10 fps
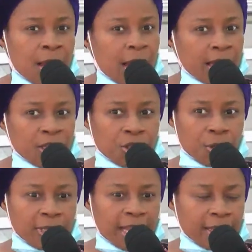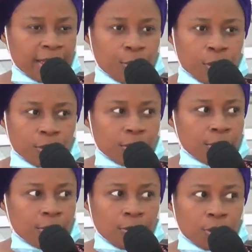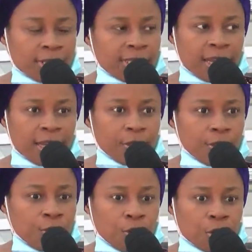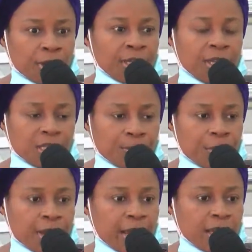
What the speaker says: Gio that day was just saying, you know, during his prayer,